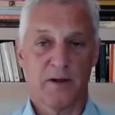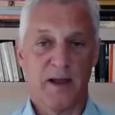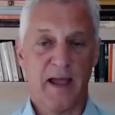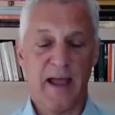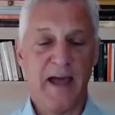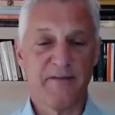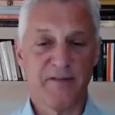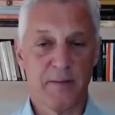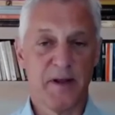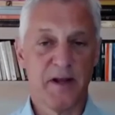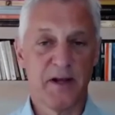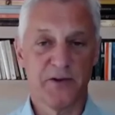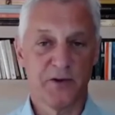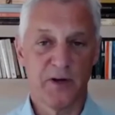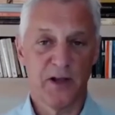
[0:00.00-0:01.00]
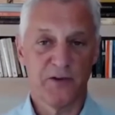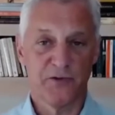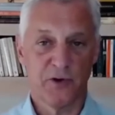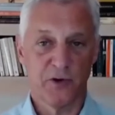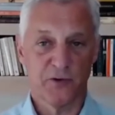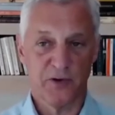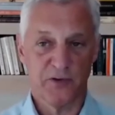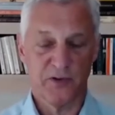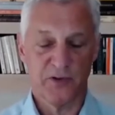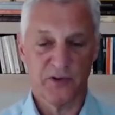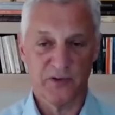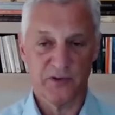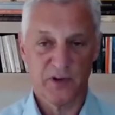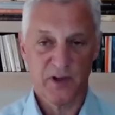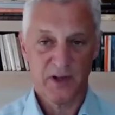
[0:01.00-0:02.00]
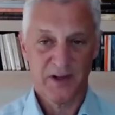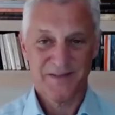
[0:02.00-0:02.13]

uh, have committed to net zero transitions.